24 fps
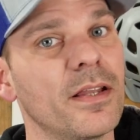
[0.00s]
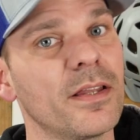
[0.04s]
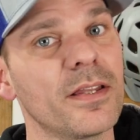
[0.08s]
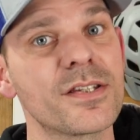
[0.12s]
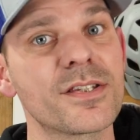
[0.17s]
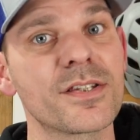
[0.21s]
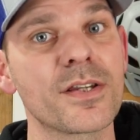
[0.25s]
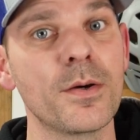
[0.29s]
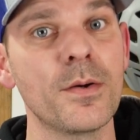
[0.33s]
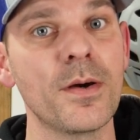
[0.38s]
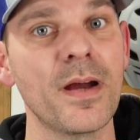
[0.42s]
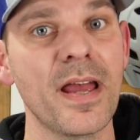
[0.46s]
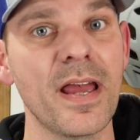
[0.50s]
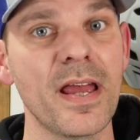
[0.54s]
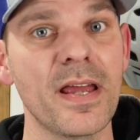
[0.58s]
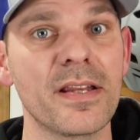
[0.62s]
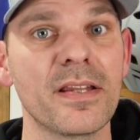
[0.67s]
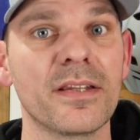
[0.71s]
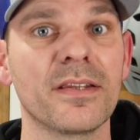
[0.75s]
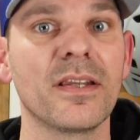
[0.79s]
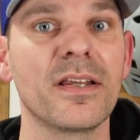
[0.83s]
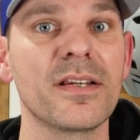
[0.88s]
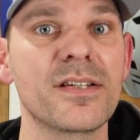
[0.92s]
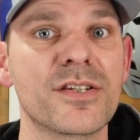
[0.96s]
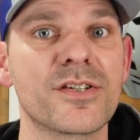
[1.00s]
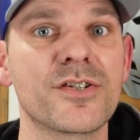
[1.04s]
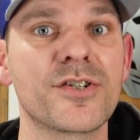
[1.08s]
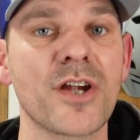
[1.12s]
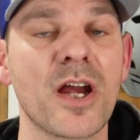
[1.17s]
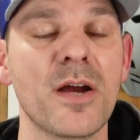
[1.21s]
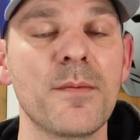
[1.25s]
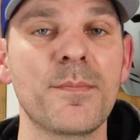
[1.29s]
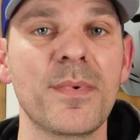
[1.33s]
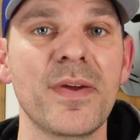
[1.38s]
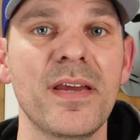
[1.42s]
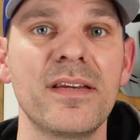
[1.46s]
let's go ahead and let's
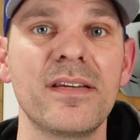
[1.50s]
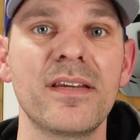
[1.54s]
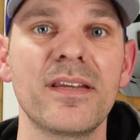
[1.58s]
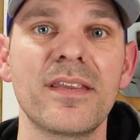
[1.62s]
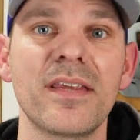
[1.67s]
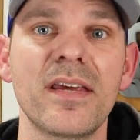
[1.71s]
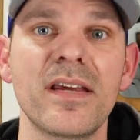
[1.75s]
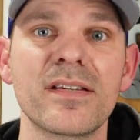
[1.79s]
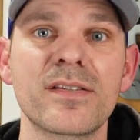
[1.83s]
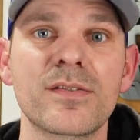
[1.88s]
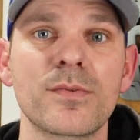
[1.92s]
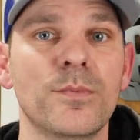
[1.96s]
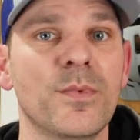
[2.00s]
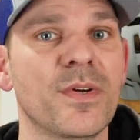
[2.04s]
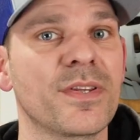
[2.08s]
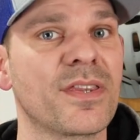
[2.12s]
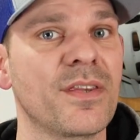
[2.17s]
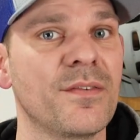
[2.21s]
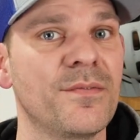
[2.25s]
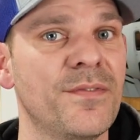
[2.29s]
jump into this with the